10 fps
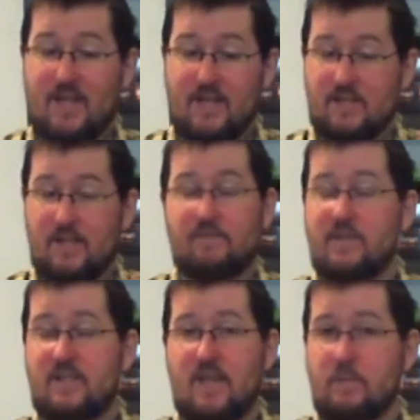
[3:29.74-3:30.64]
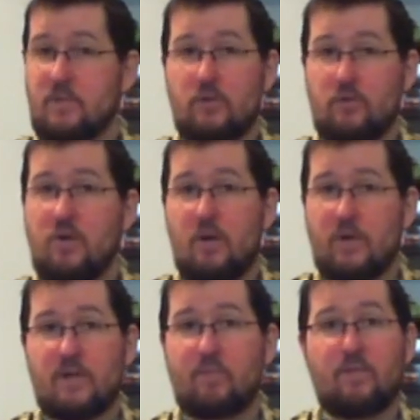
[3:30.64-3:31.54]
and Slugfest Games do not
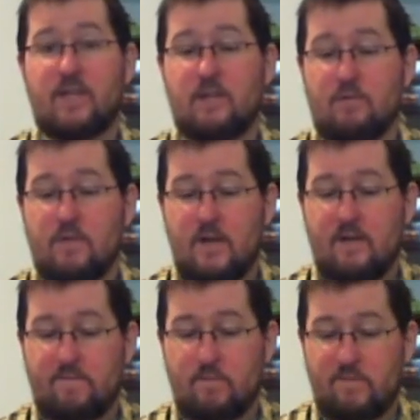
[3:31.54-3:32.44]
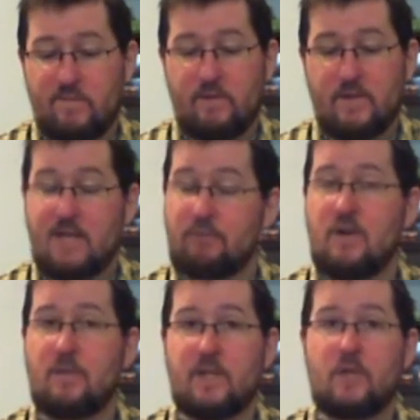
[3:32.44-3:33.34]
want to prevent you from fulfilling that
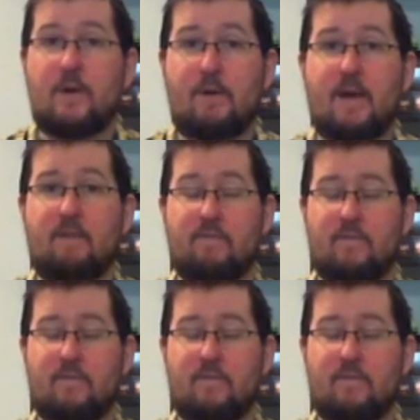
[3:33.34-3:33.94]
dream that you now have.